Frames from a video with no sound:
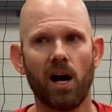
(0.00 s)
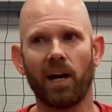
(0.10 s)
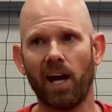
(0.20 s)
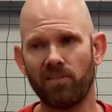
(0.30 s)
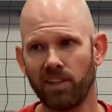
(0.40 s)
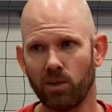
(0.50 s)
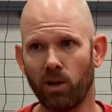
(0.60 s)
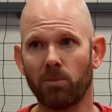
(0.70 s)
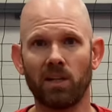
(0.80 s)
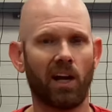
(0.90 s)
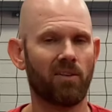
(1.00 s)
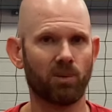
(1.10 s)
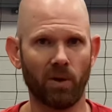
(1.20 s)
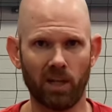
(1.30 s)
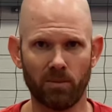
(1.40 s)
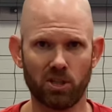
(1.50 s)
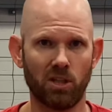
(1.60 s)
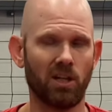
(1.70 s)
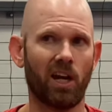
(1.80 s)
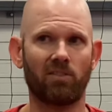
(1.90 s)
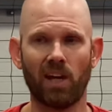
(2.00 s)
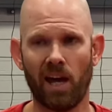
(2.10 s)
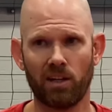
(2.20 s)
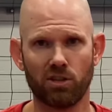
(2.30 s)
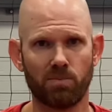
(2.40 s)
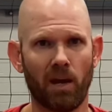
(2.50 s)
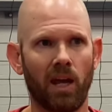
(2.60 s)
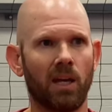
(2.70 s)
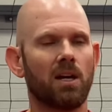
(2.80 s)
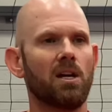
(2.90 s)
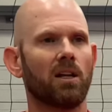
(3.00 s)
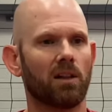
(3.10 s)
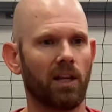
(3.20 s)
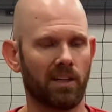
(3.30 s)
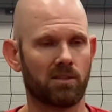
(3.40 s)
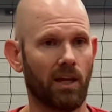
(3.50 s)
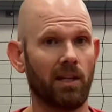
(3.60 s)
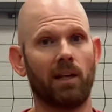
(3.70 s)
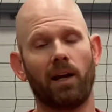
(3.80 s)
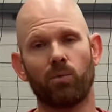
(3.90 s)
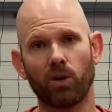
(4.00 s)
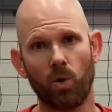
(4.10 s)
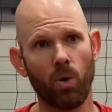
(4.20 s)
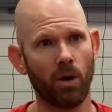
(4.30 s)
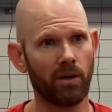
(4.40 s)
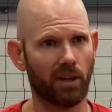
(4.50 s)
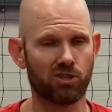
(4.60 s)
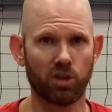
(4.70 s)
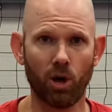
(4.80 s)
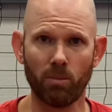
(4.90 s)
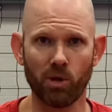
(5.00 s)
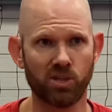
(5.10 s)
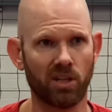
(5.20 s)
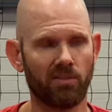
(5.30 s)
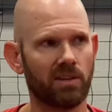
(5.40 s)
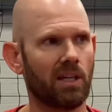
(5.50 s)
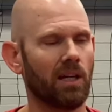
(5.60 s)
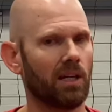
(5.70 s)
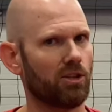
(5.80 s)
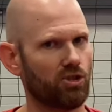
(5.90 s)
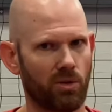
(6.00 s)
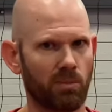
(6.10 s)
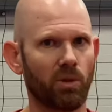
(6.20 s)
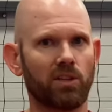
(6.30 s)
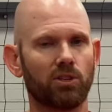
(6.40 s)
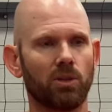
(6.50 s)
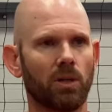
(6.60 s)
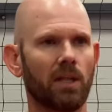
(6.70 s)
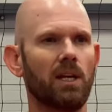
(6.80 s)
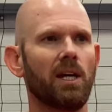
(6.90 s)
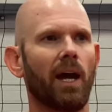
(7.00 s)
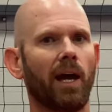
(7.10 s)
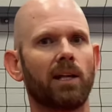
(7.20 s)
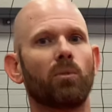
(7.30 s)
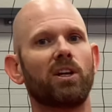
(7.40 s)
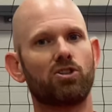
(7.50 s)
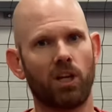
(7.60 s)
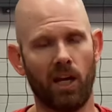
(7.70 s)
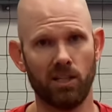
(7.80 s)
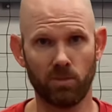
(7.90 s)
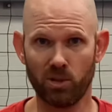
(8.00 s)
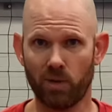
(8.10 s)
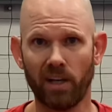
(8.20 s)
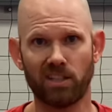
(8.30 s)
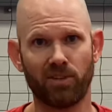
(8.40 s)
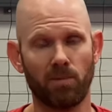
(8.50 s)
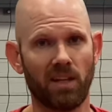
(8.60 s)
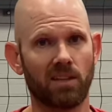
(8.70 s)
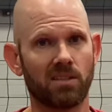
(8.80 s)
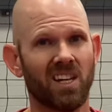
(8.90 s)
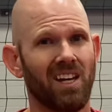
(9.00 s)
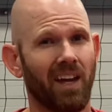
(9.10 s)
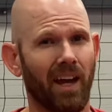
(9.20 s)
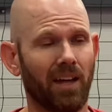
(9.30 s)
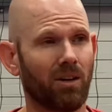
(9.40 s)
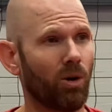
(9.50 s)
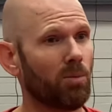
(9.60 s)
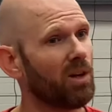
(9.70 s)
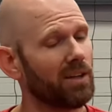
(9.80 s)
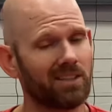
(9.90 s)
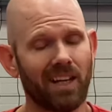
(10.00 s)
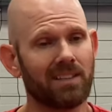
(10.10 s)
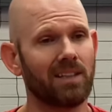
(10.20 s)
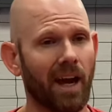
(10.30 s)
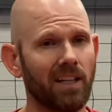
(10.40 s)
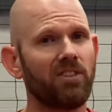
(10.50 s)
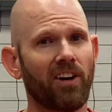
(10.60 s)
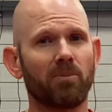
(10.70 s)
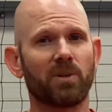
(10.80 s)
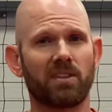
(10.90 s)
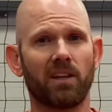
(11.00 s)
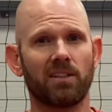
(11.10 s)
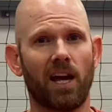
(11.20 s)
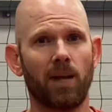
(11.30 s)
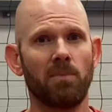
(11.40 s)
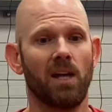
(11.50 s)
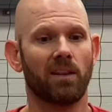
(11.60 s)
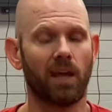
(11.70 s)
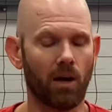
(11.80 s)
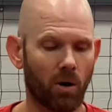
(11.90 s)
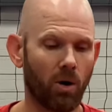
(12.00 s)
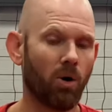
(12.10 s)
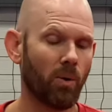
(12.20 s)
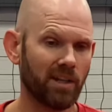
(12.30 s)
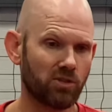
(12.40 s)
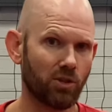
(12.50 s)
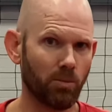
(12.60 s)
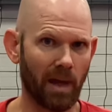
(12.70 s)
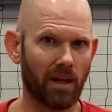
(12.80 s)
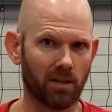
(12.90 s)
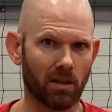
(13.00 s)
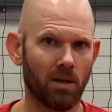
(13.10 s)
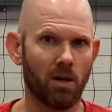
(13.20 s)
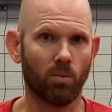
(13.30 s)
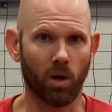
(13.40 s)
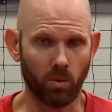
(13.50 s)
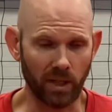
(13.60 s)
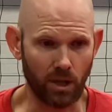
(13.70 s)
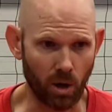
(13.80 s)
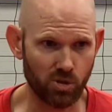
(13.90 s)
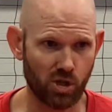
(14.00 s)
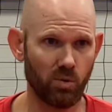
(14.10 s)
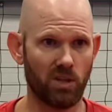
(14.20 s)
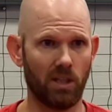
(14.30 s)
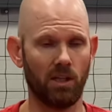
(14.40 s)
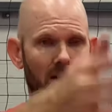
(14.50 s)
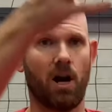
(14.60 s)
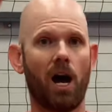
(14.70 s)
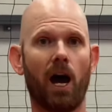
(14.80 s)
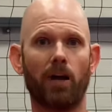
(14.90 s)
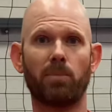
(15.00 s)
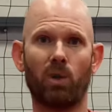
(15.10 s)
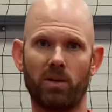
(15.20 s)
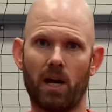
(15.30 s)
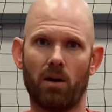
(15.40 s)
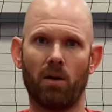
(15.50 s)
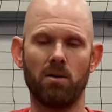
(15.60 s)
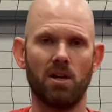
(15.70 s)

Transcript: I have the equipment, I have the radar machine, I have the AccuSpike, and then I record, I slow motion everything, and I show them what they're doing, and then we change and we try different methods. And it's like 95% of the time, they always do better when we go to the high bow and arrow.